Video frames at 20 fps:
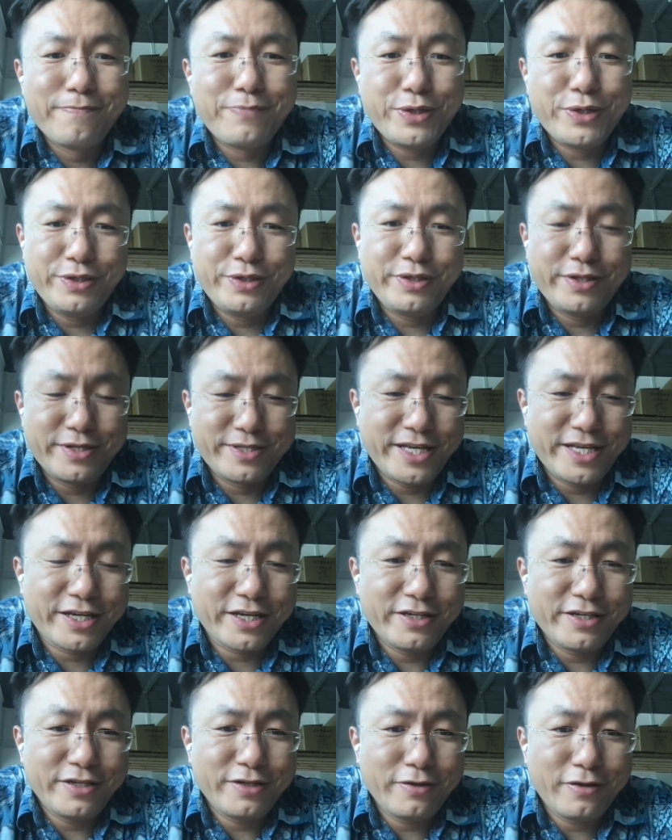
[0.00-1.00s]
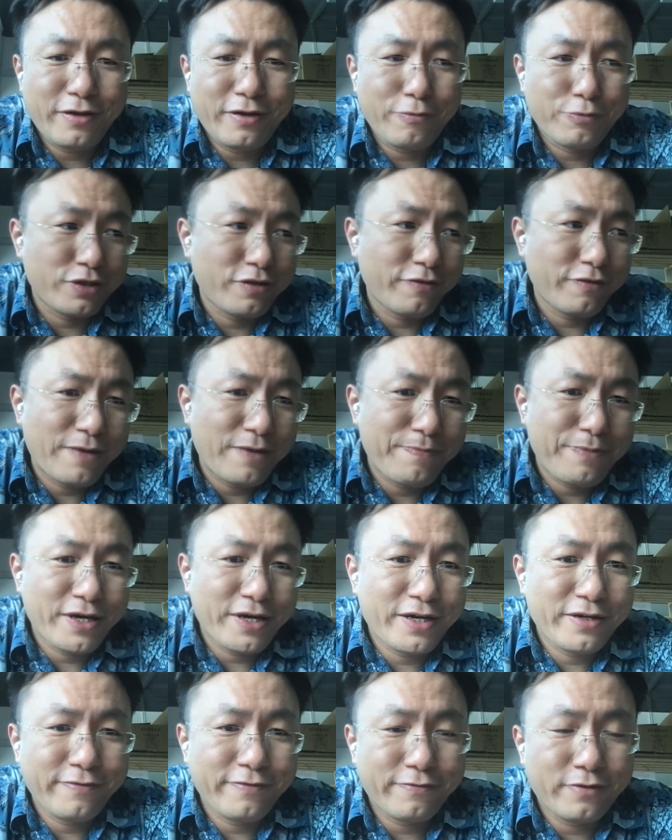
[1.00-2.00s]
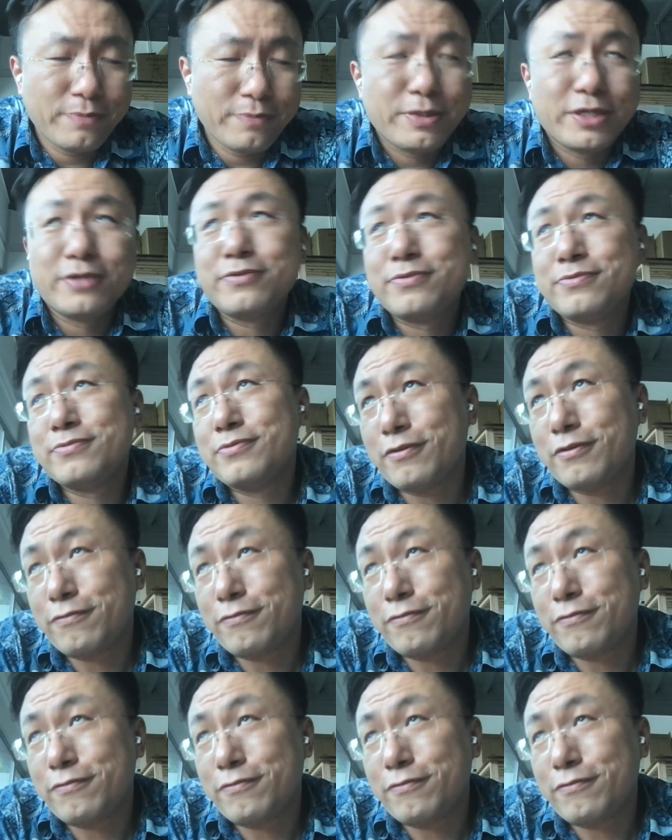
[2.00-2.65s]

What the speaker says: being the second, which is far behind I mean,